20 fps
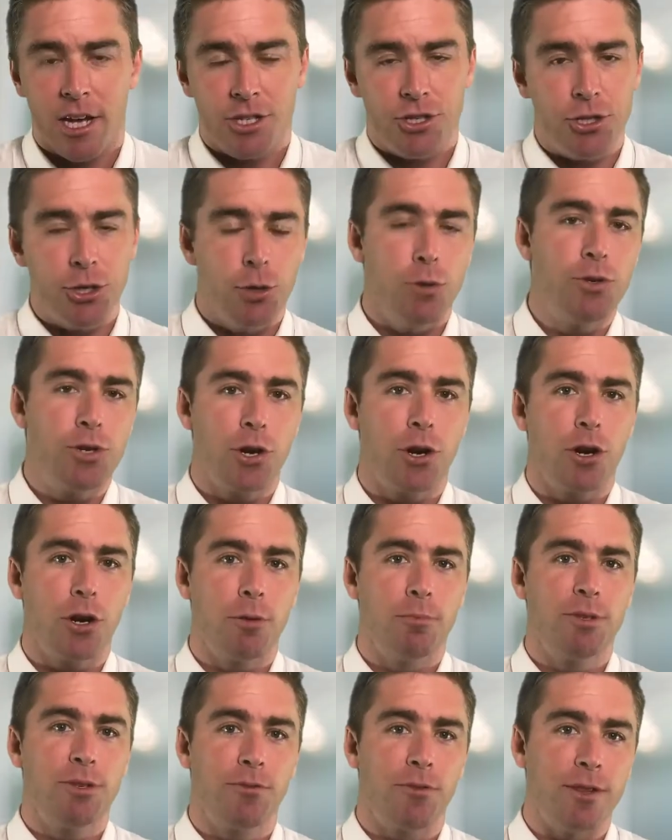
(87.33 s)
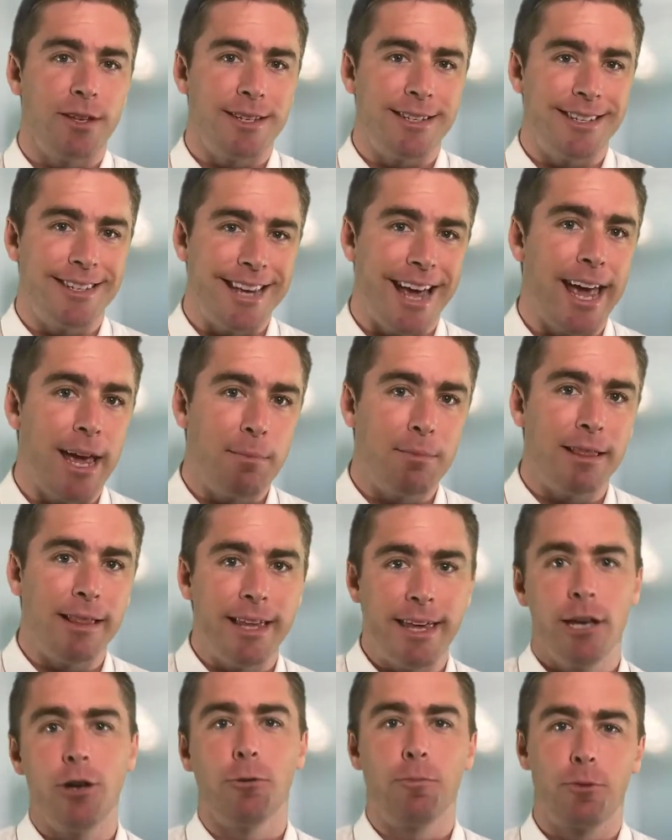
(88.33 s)
two terms for the same
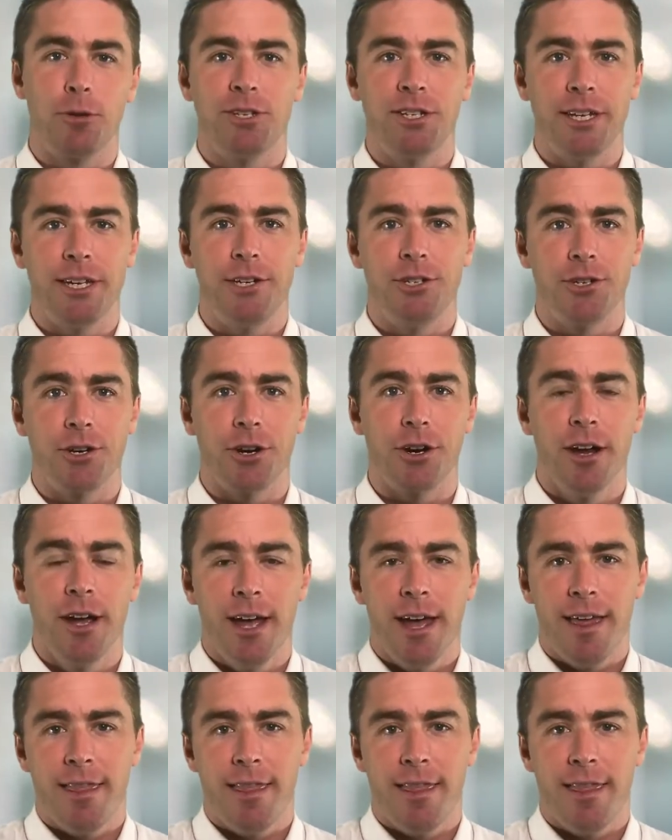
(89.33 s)
legal procedure